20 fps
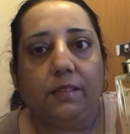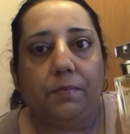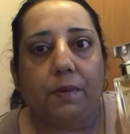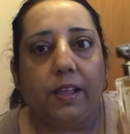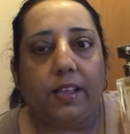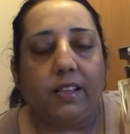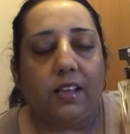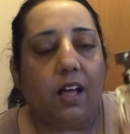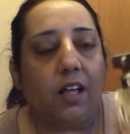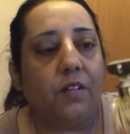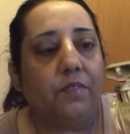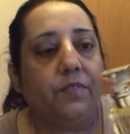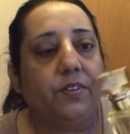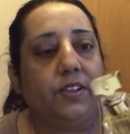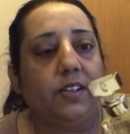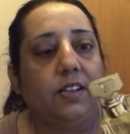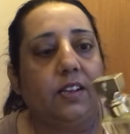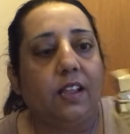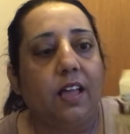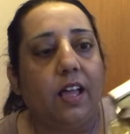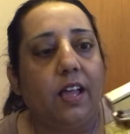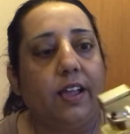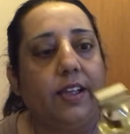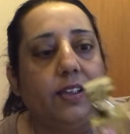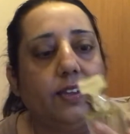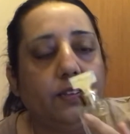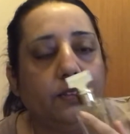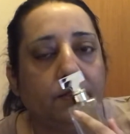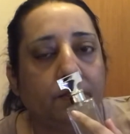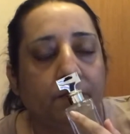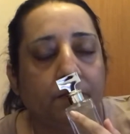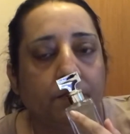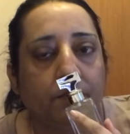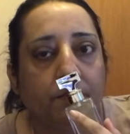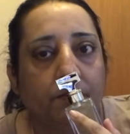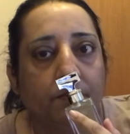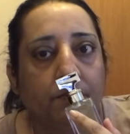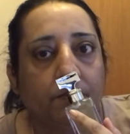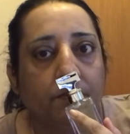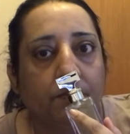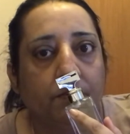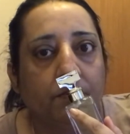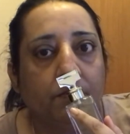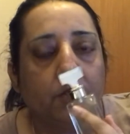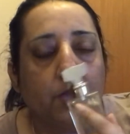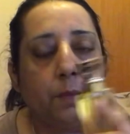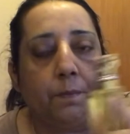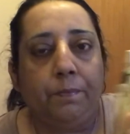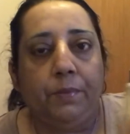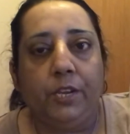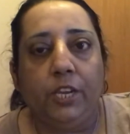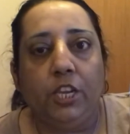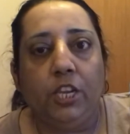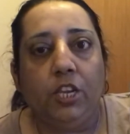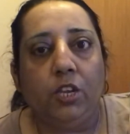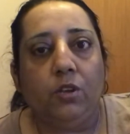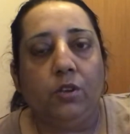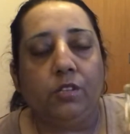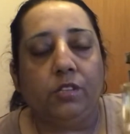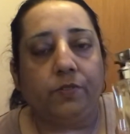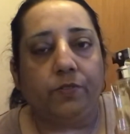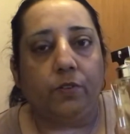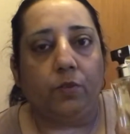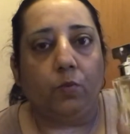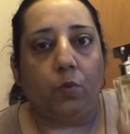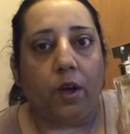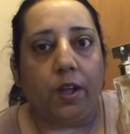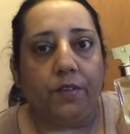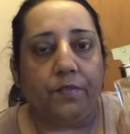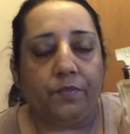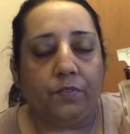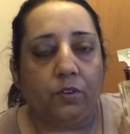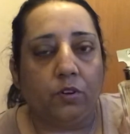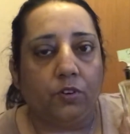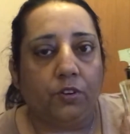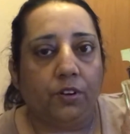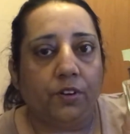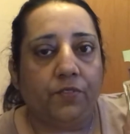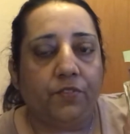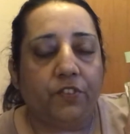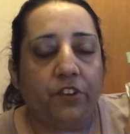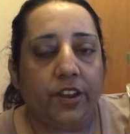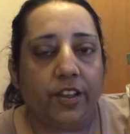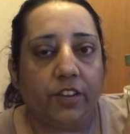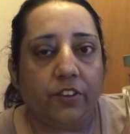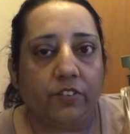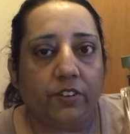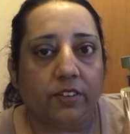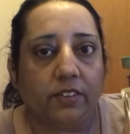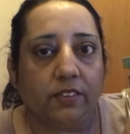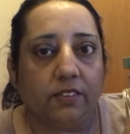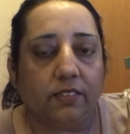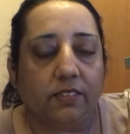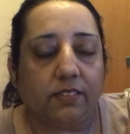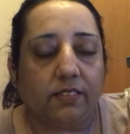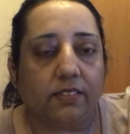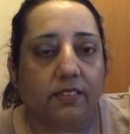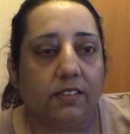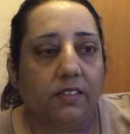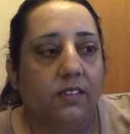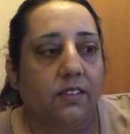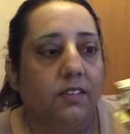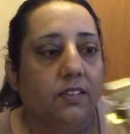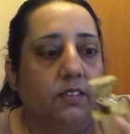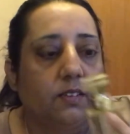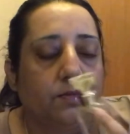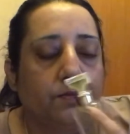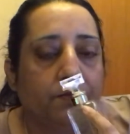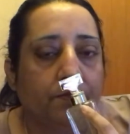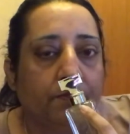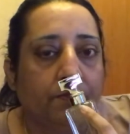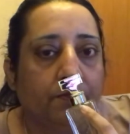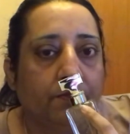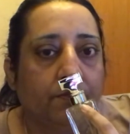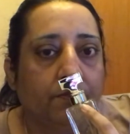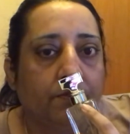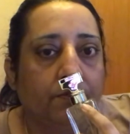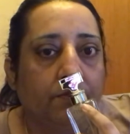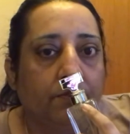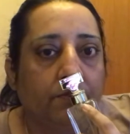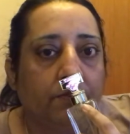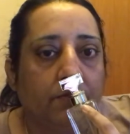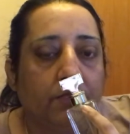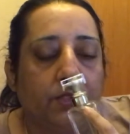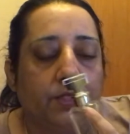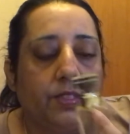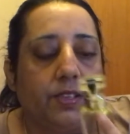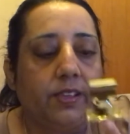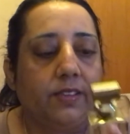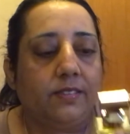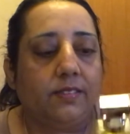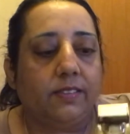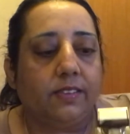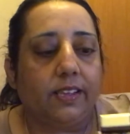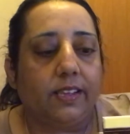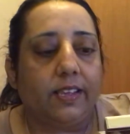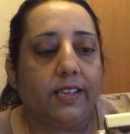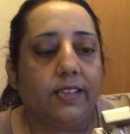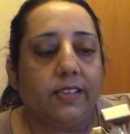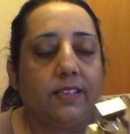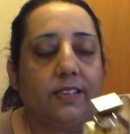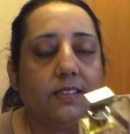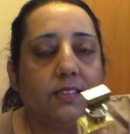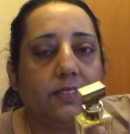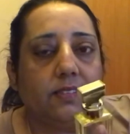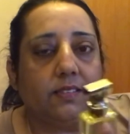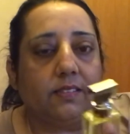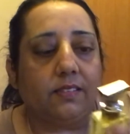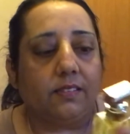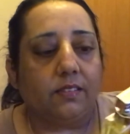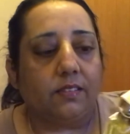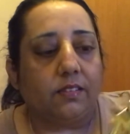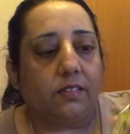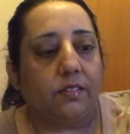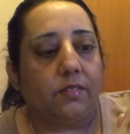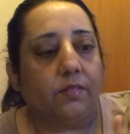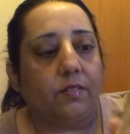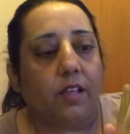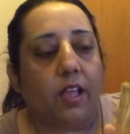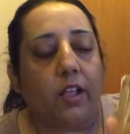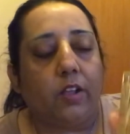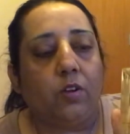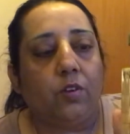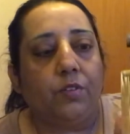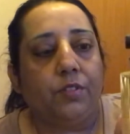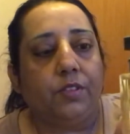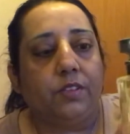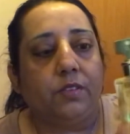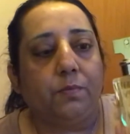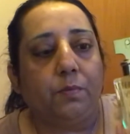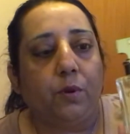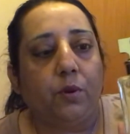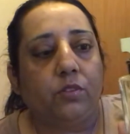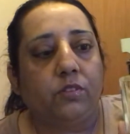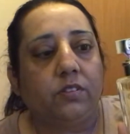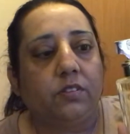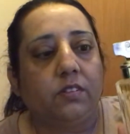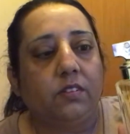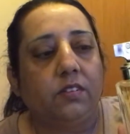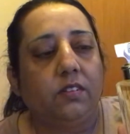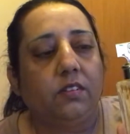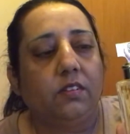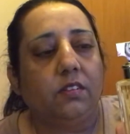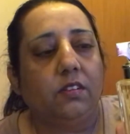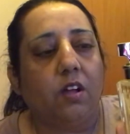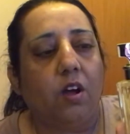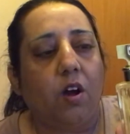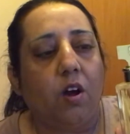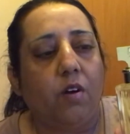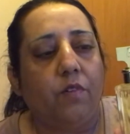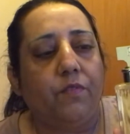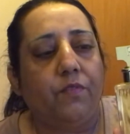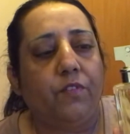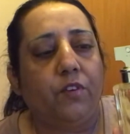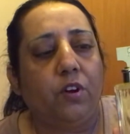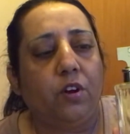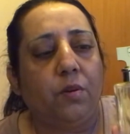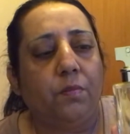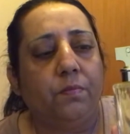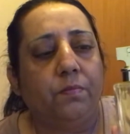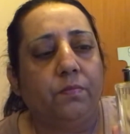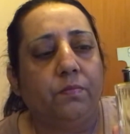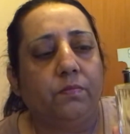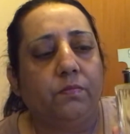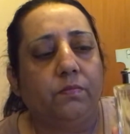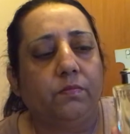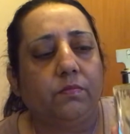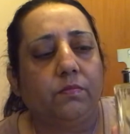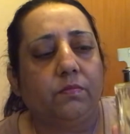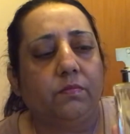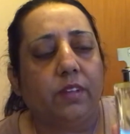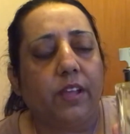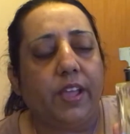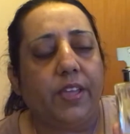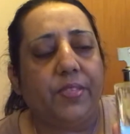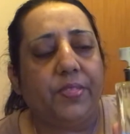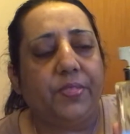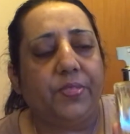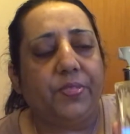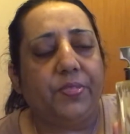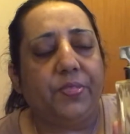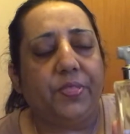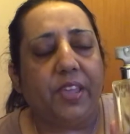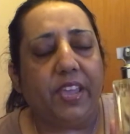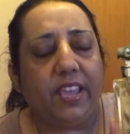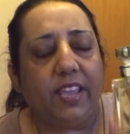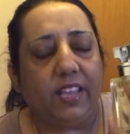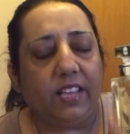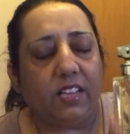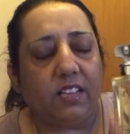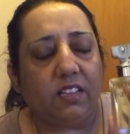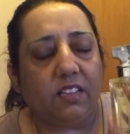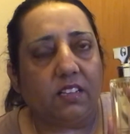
by Calvin Klein. A beautiful white floral fragrance. This is, I got this bottle from, I think,